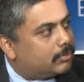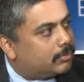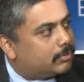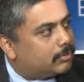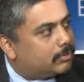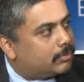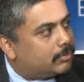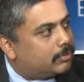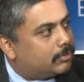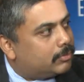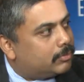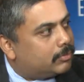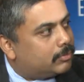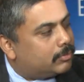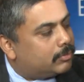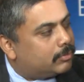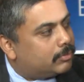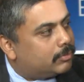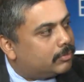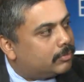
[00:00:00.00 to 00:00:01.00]

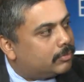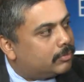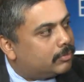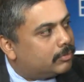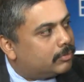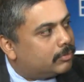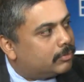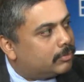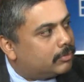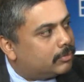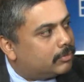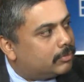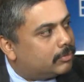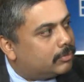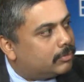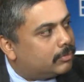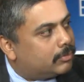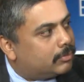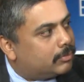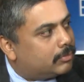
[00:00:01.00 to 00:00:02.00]

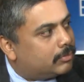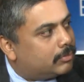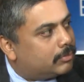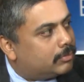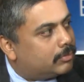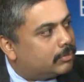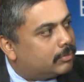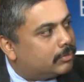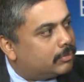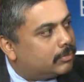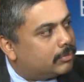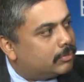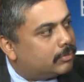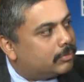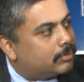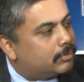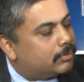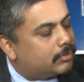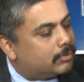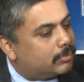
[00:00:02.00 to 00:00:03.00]

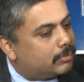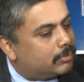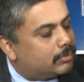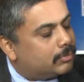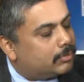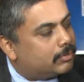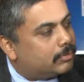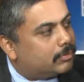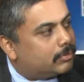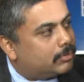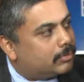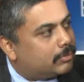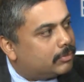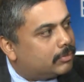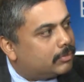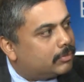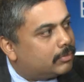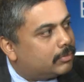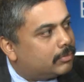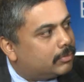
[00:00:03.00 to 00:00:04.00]

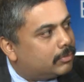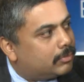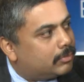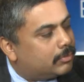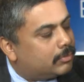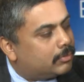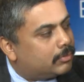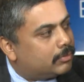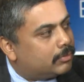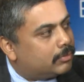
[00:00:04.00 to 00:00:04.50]
[no speech]